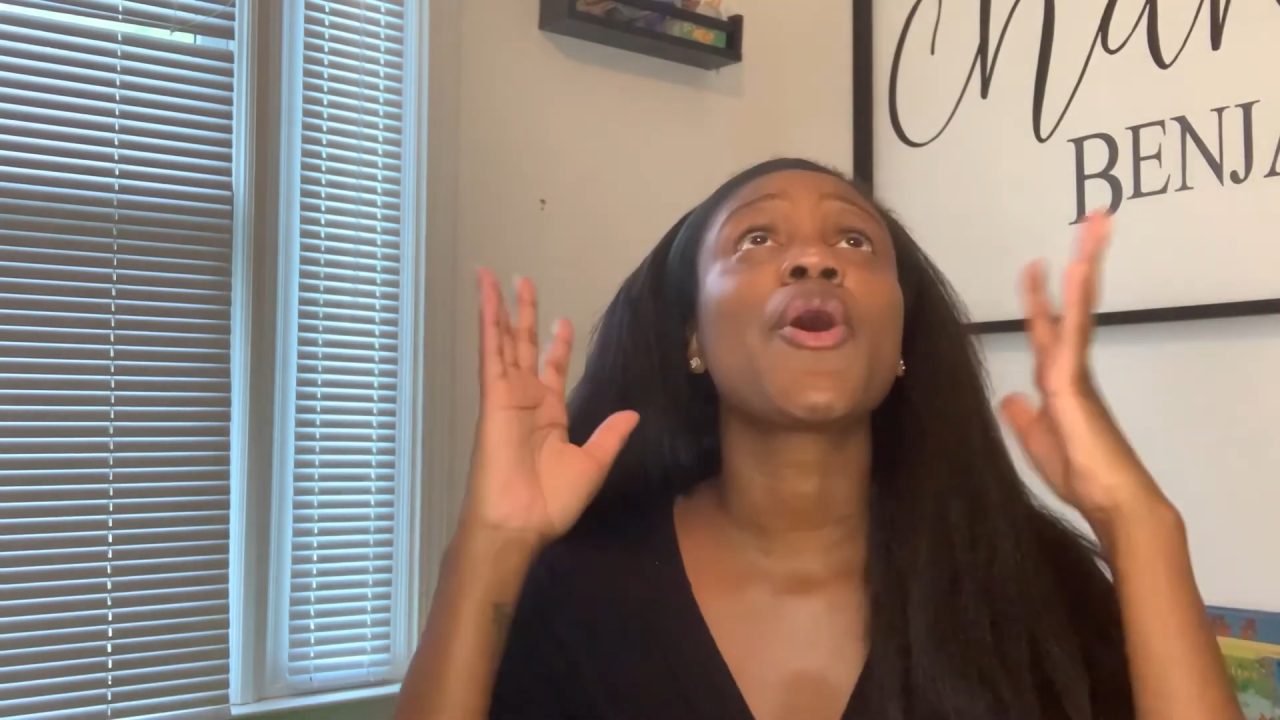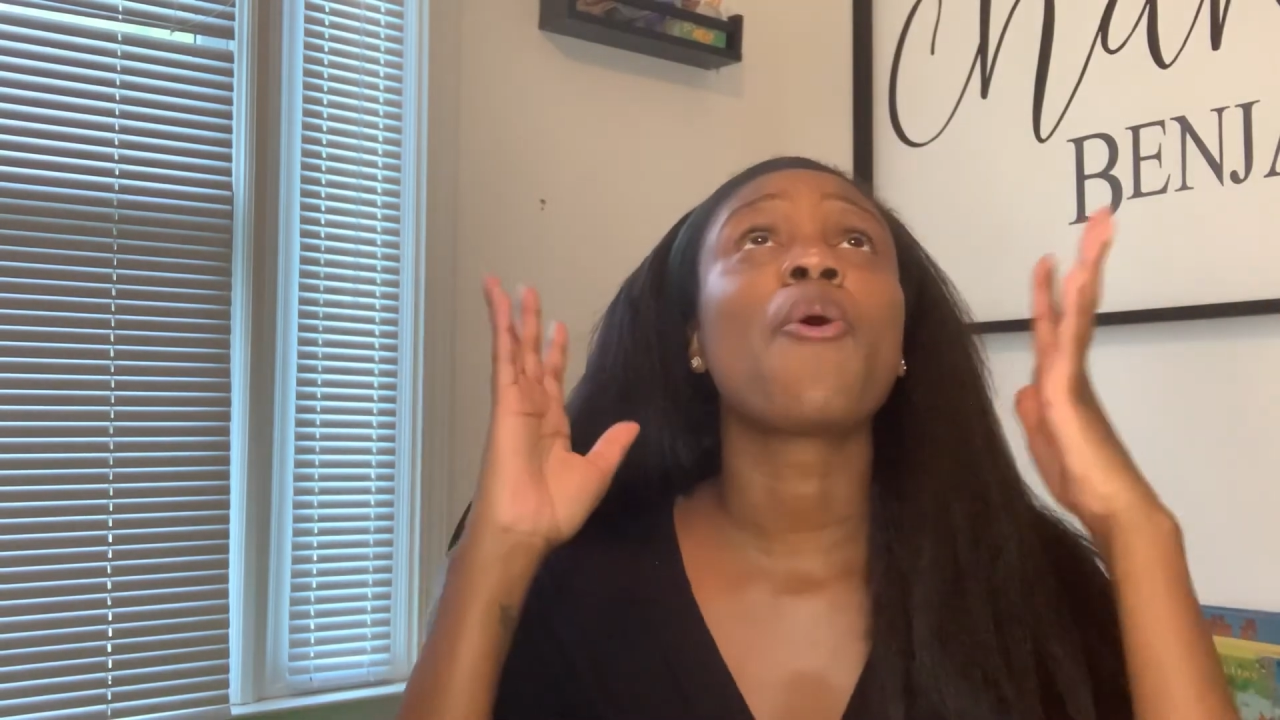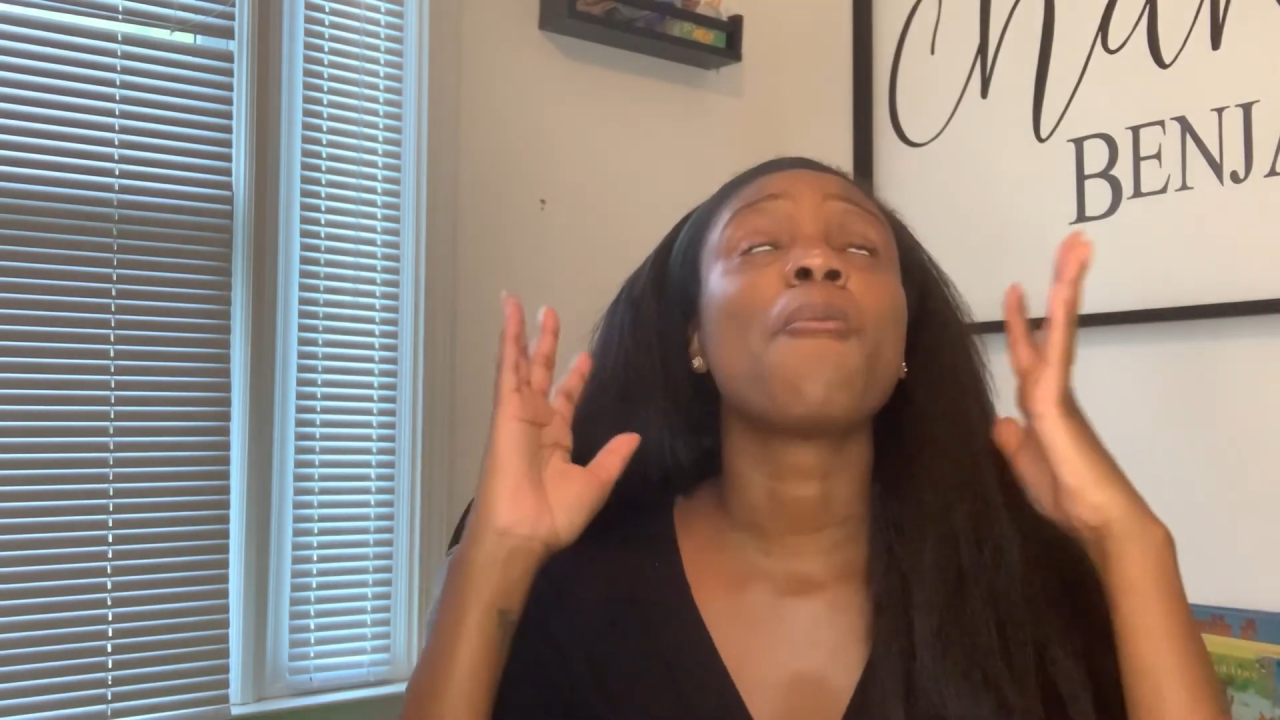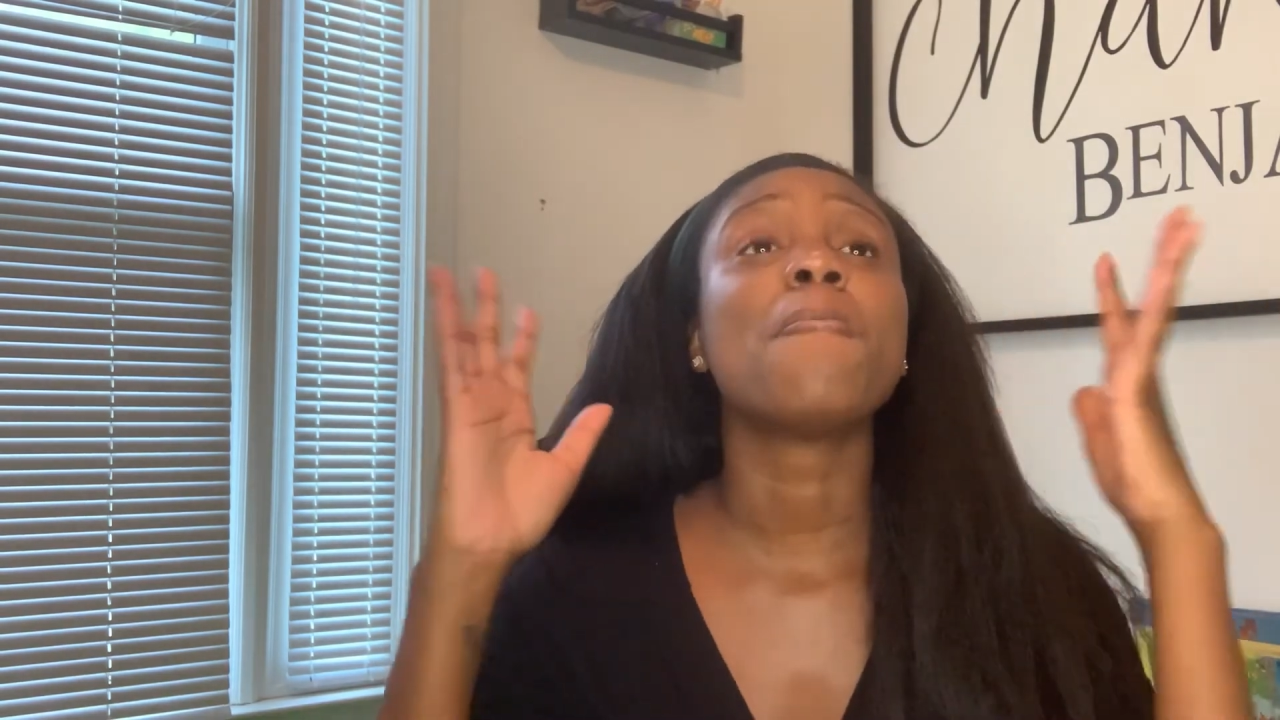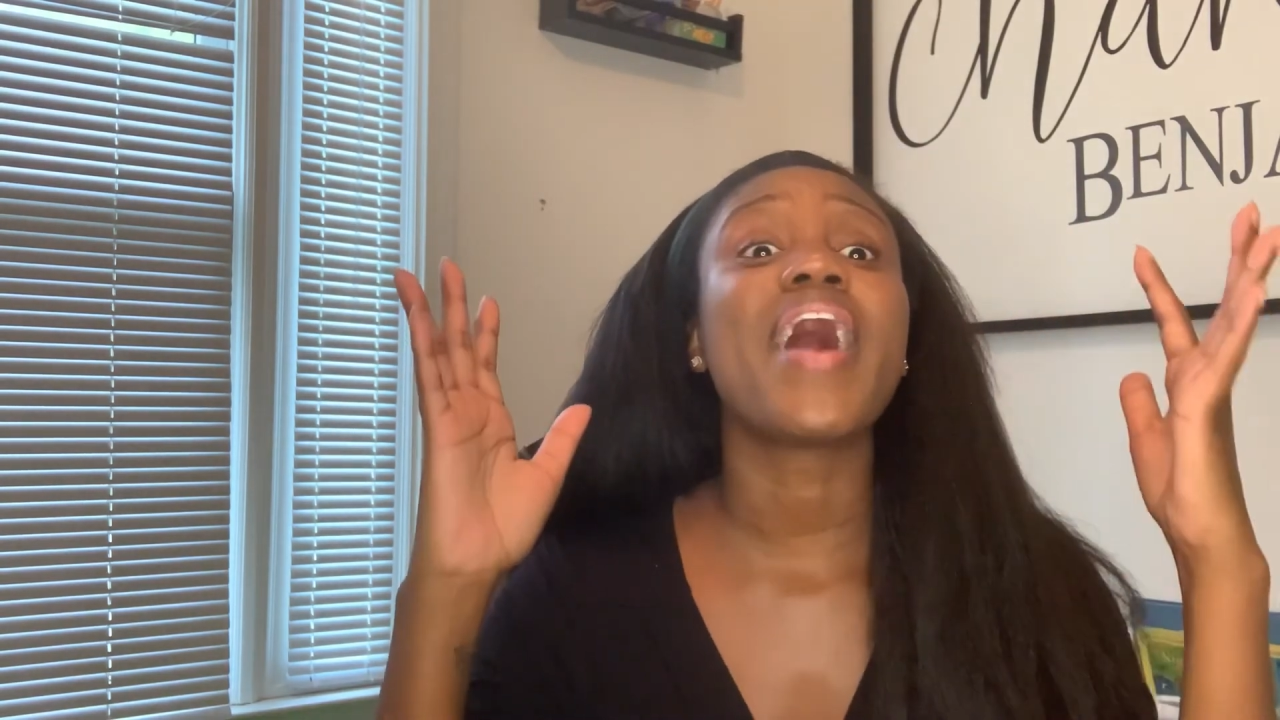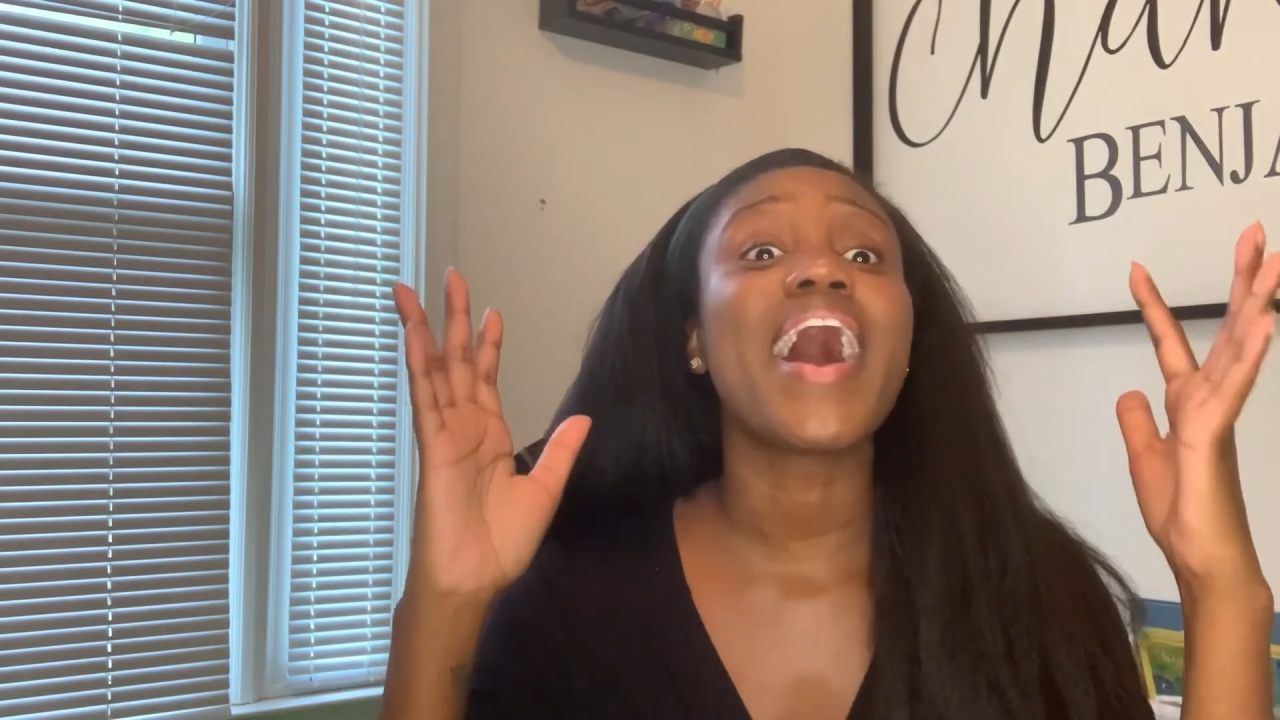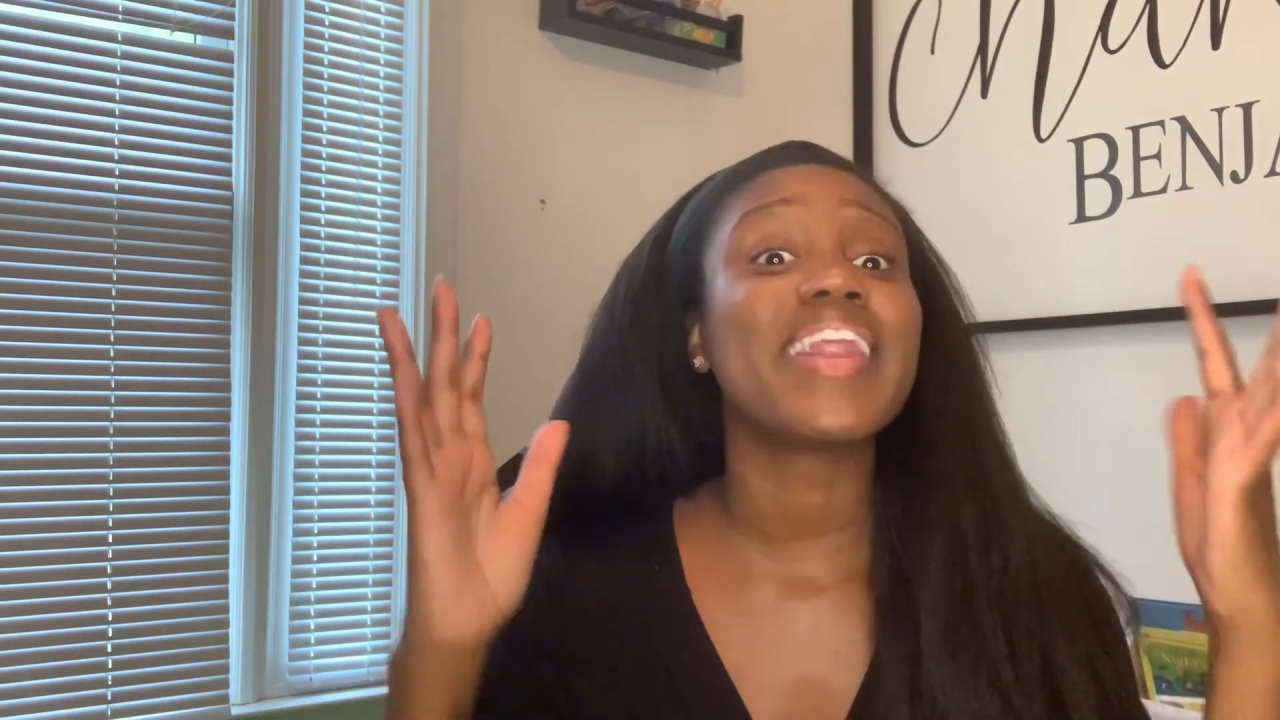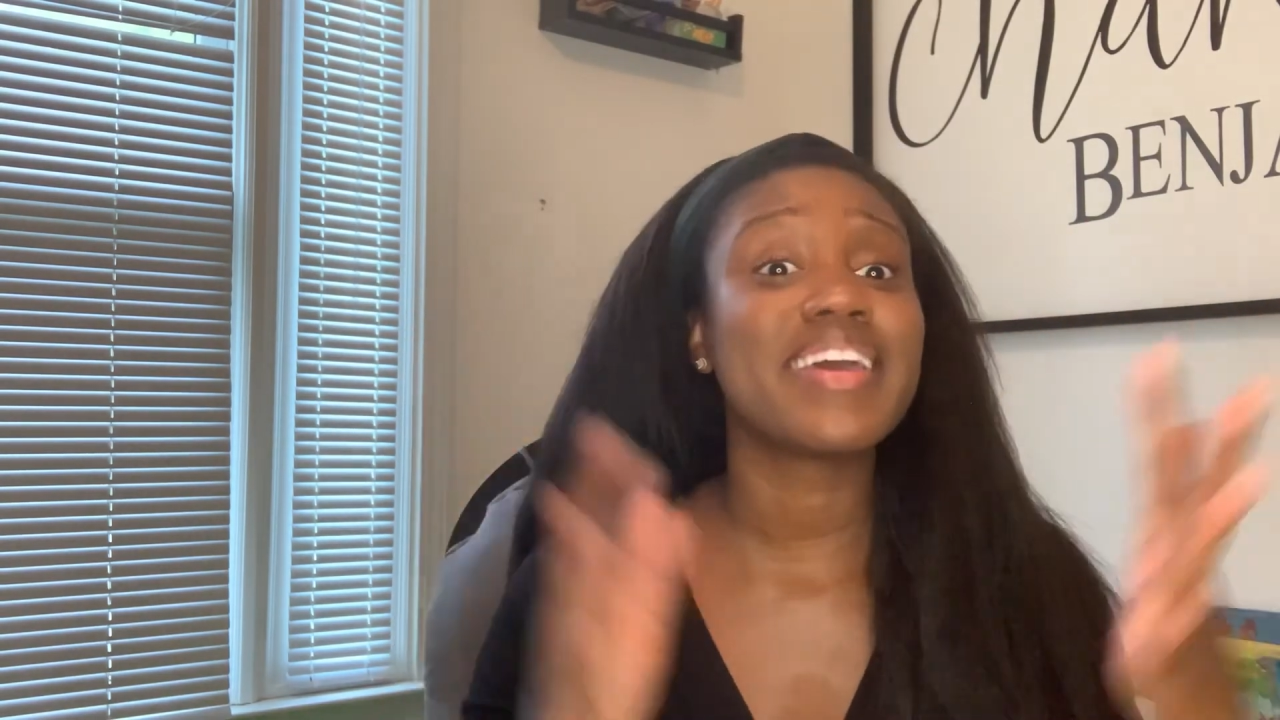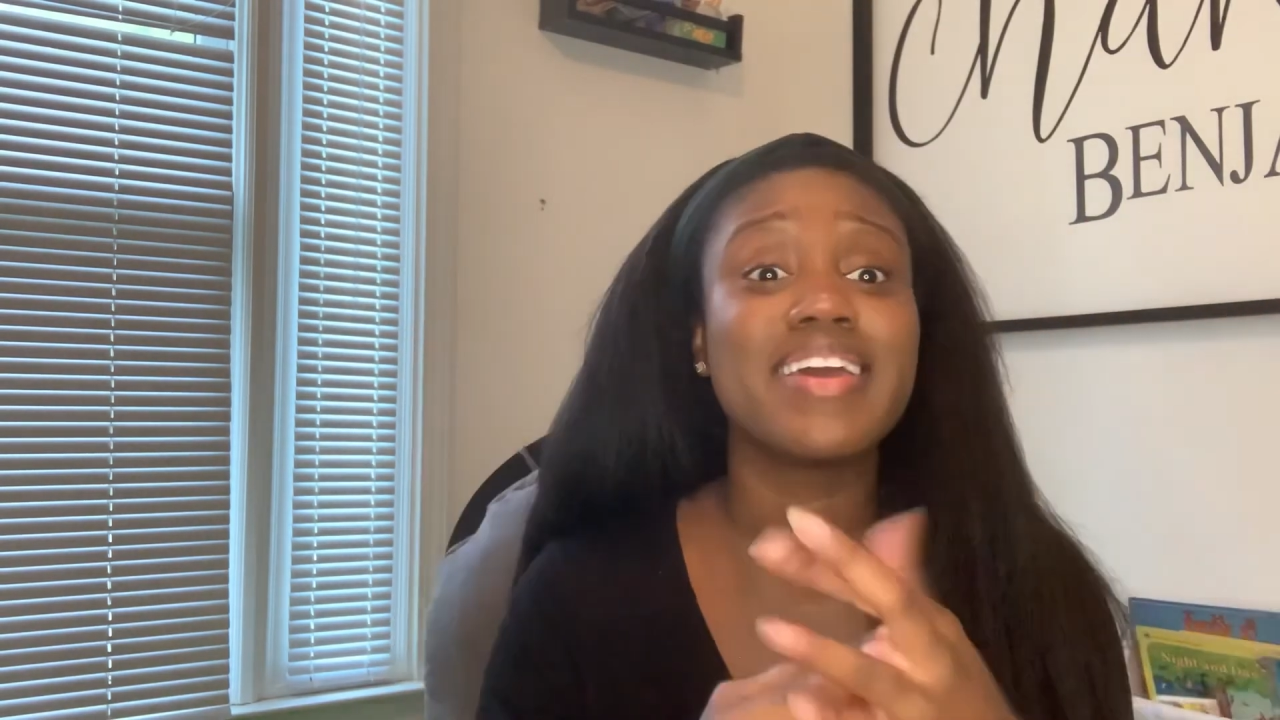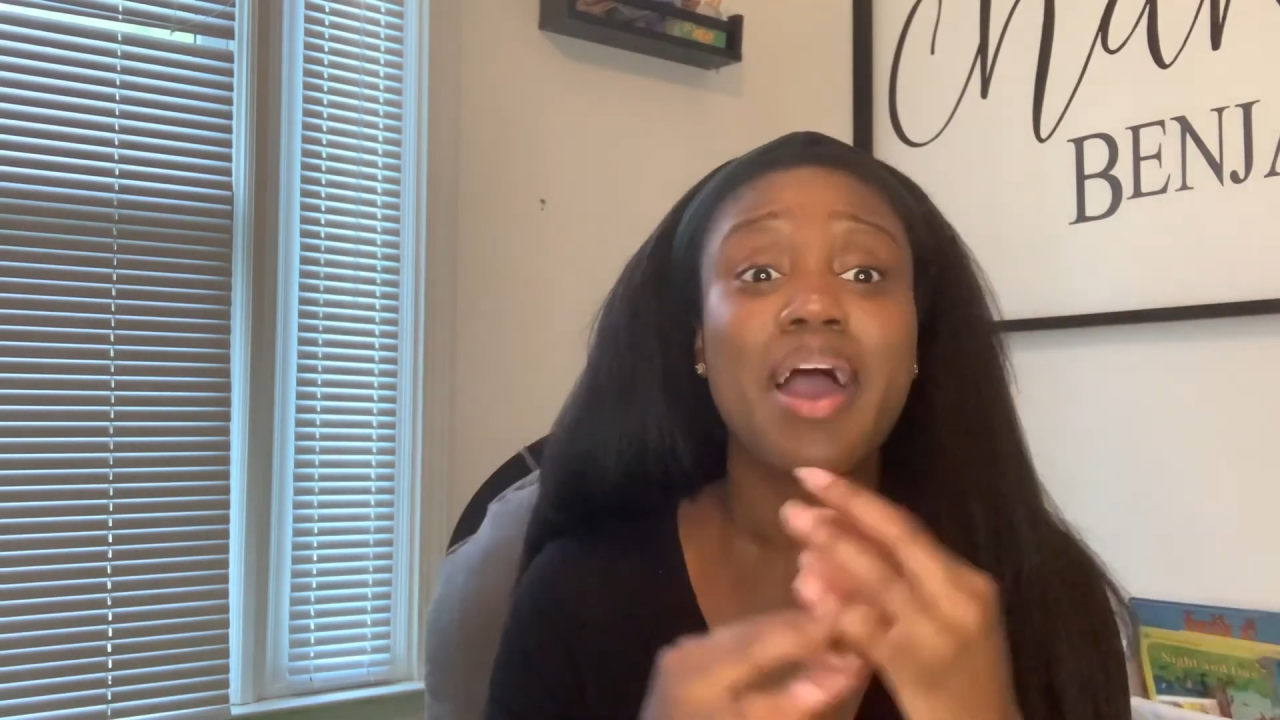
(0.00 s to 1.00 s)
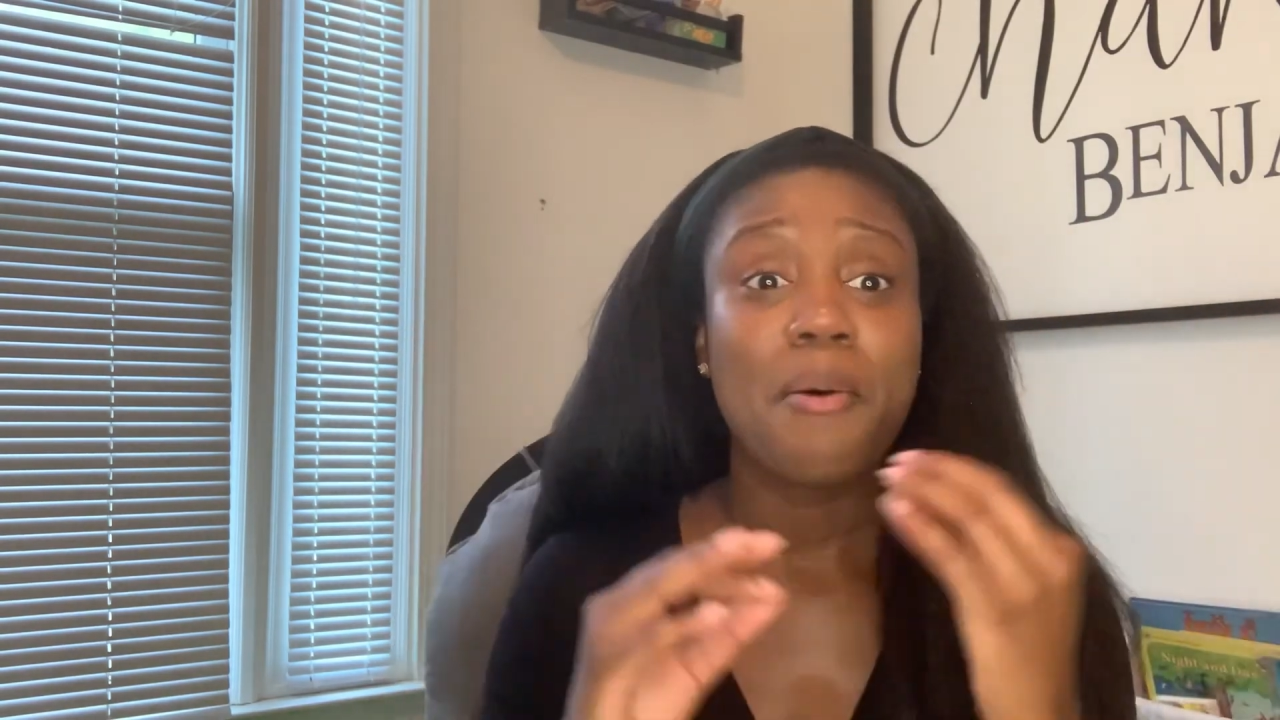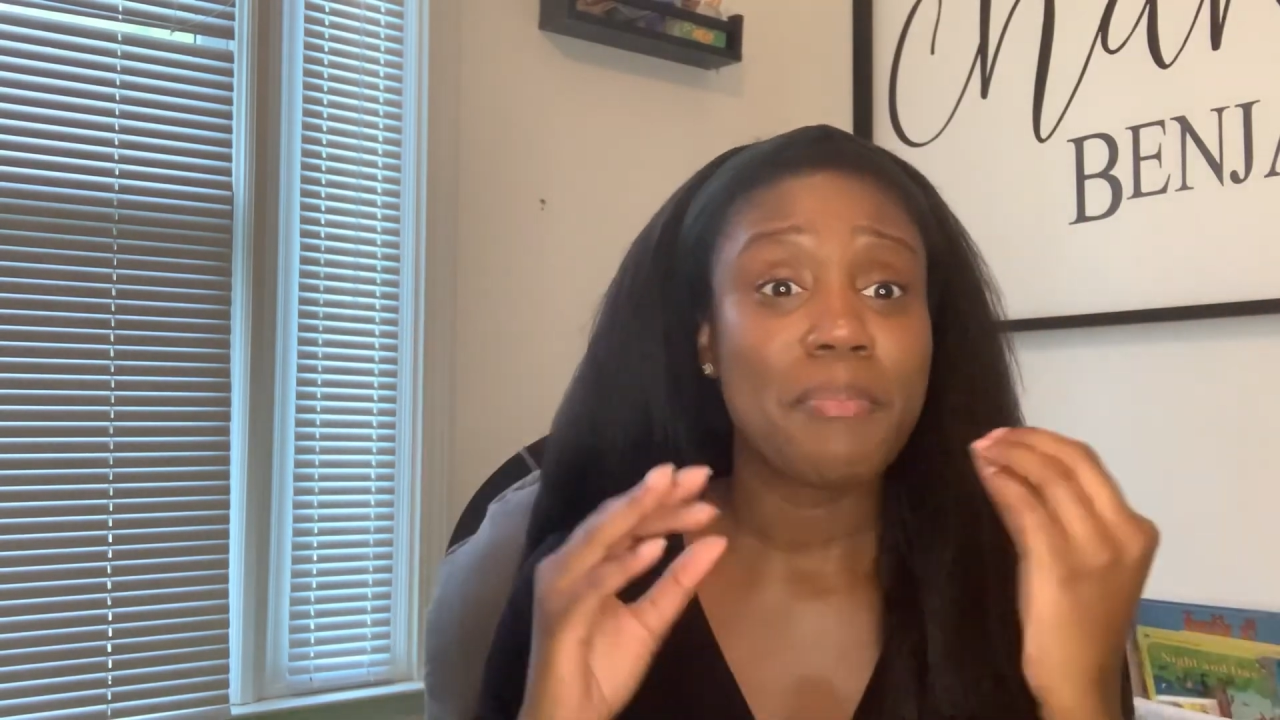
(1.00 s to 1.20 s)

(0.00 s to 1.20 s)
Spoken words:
Almighty,